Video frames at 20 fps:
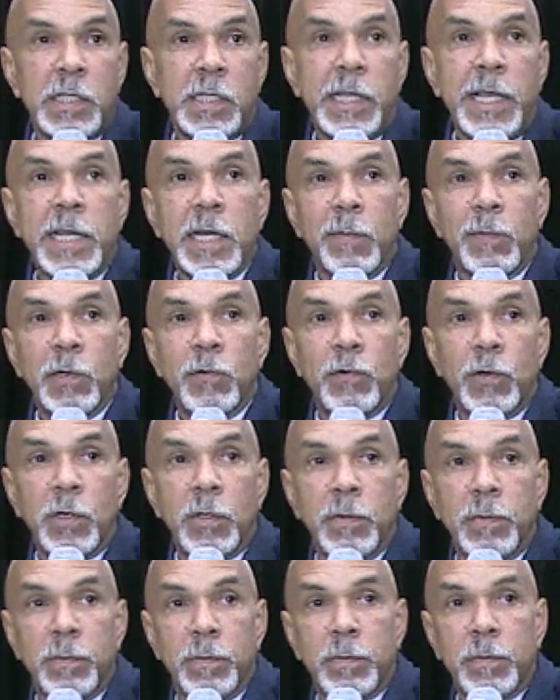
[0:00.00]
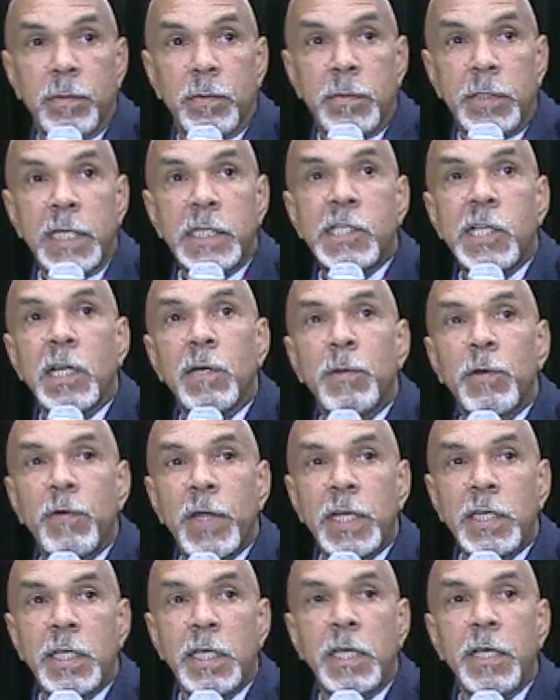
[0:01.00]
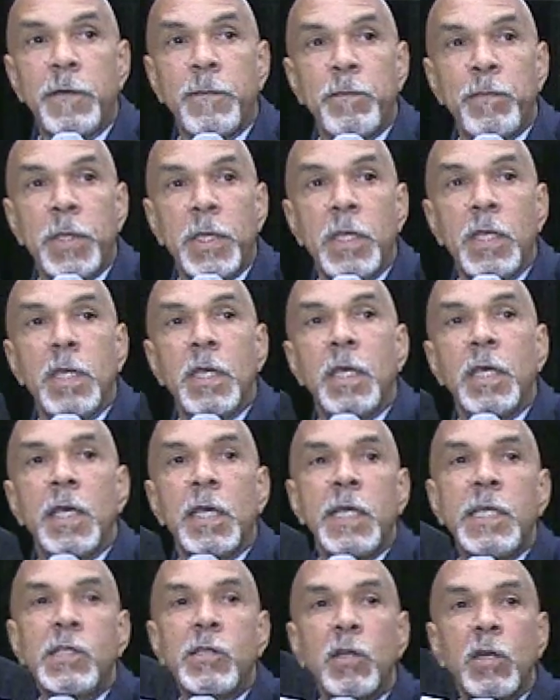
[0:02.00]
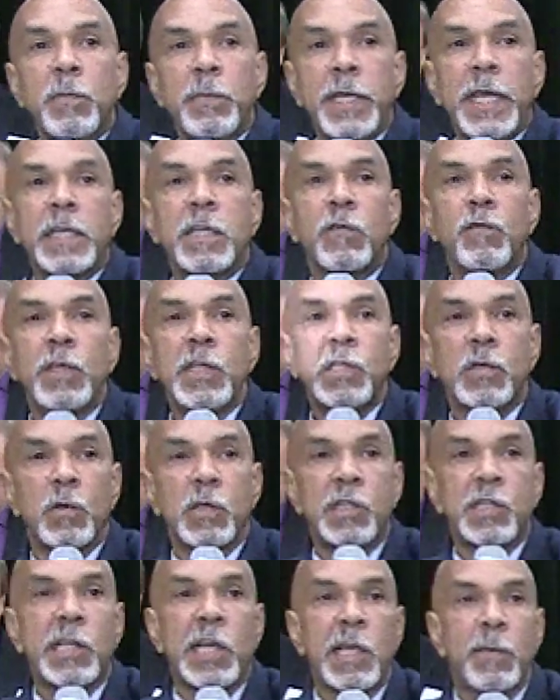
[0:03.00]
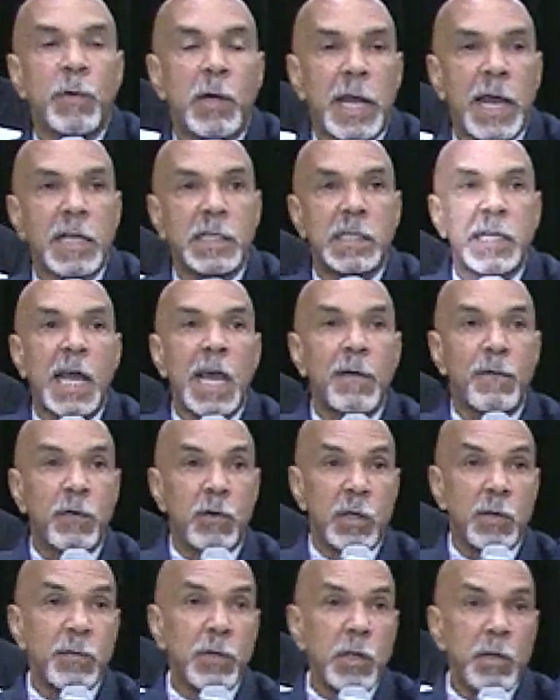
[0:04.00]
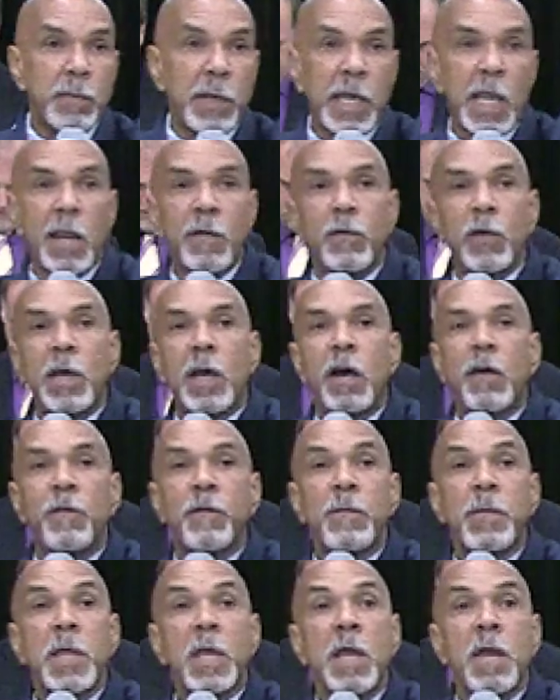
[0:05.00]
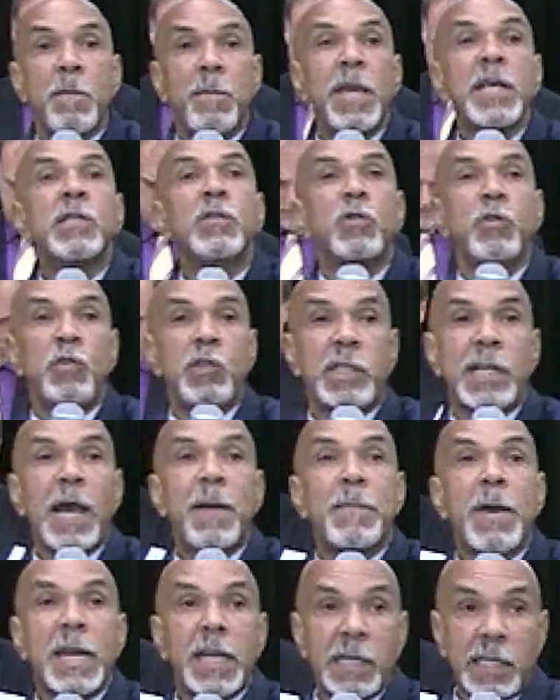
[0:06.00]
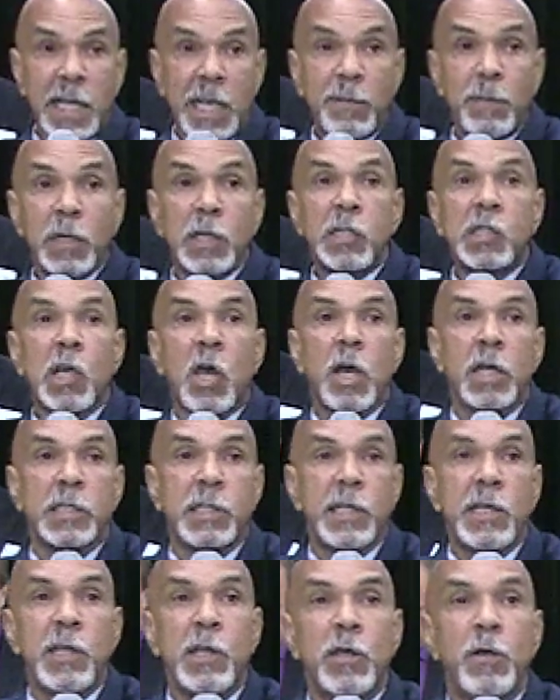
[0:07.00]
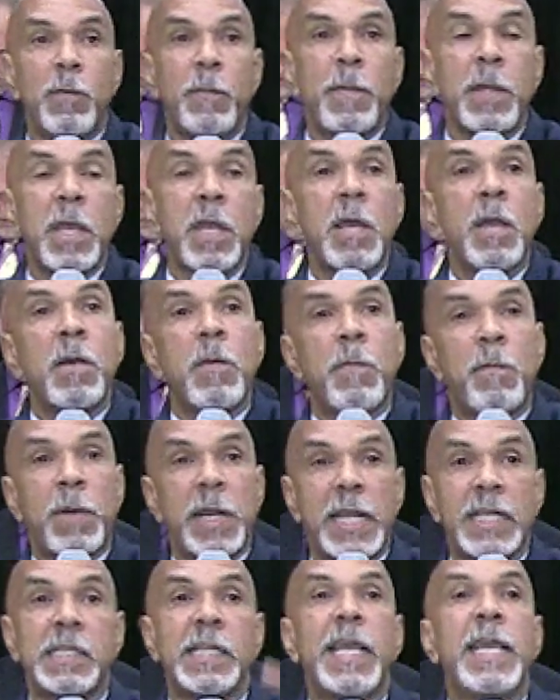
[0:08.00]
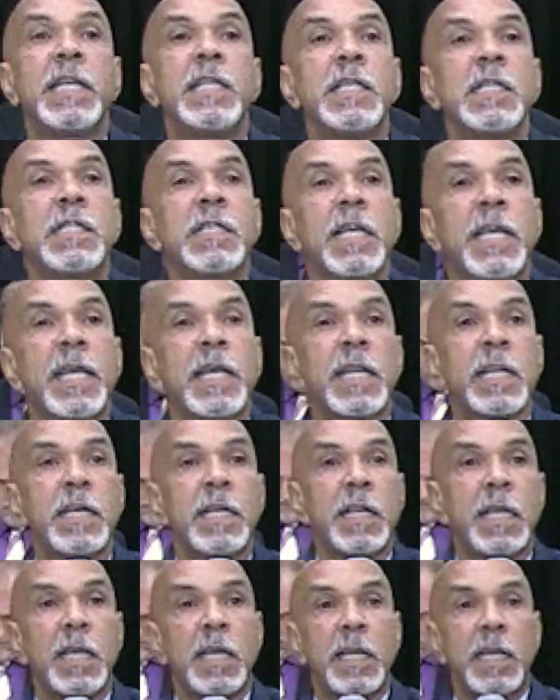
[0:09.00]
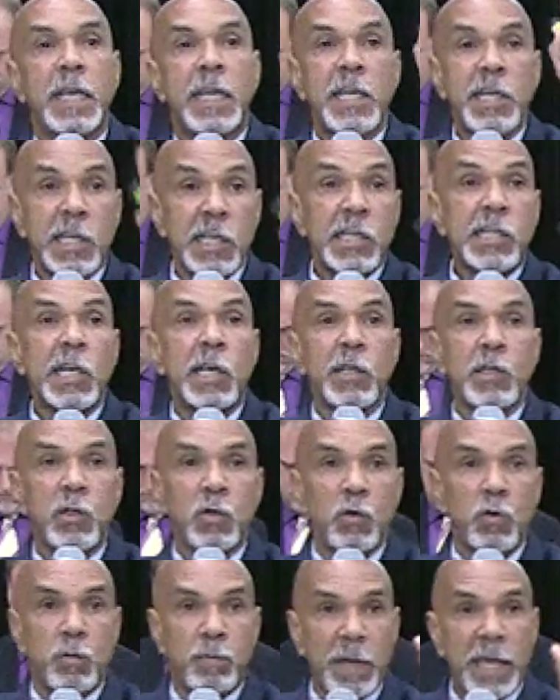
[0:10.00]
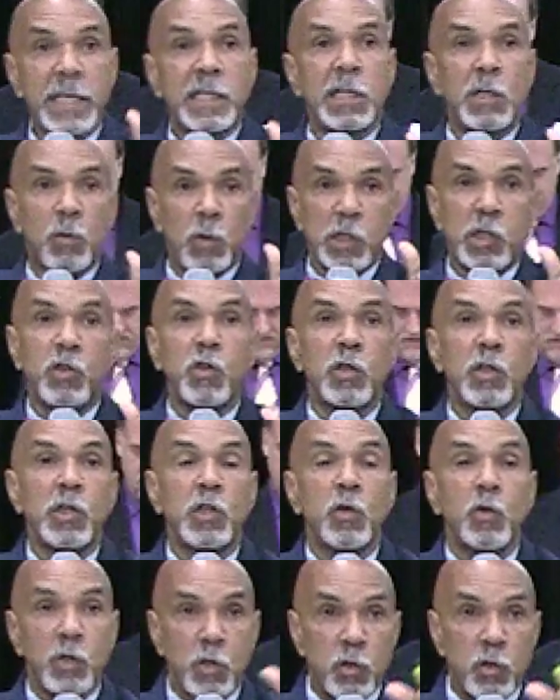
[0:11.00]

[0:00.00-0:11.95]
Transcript: Stand up, LaRue. That gentleman right there, he's going to be at the resource table outside for community behavioral health. Make sure you stop by the table and talk to him. But as Andy said, he can tell you basically what you can do,